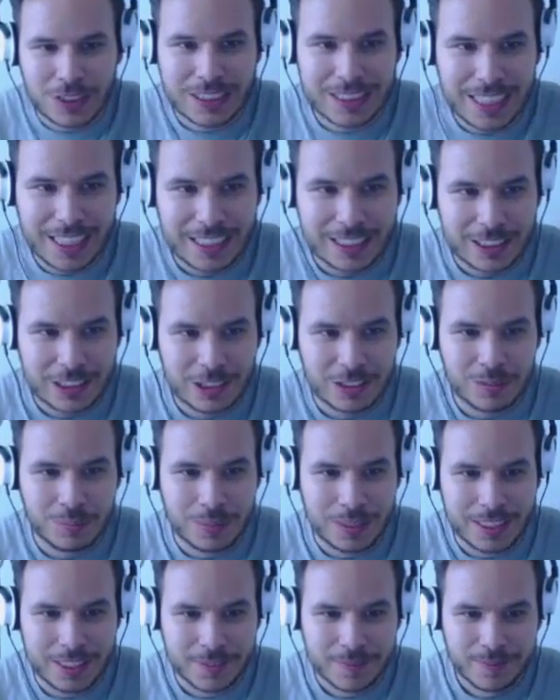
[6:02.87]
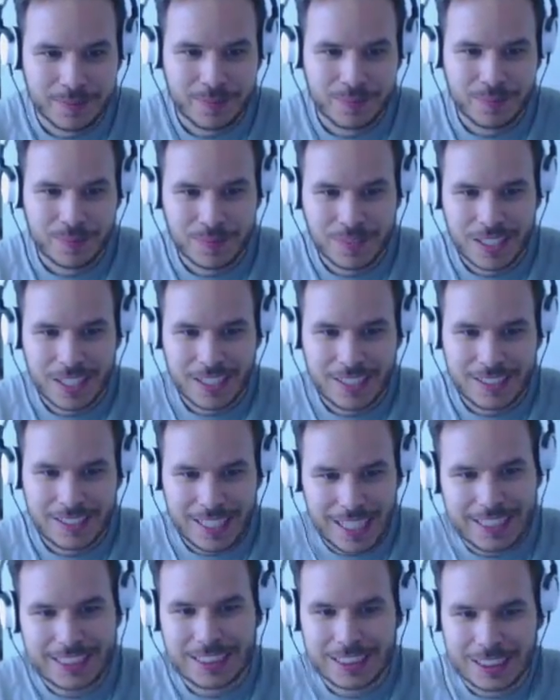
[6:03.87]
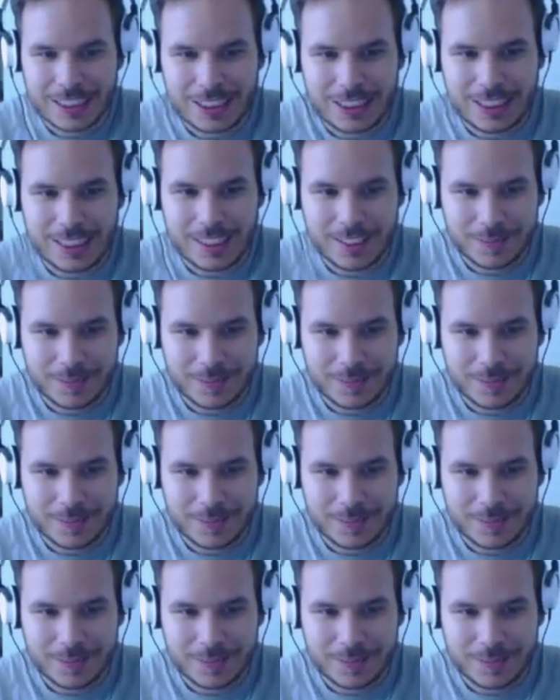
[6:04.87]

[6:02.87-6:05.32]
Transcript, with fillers: that it should be. That's legit.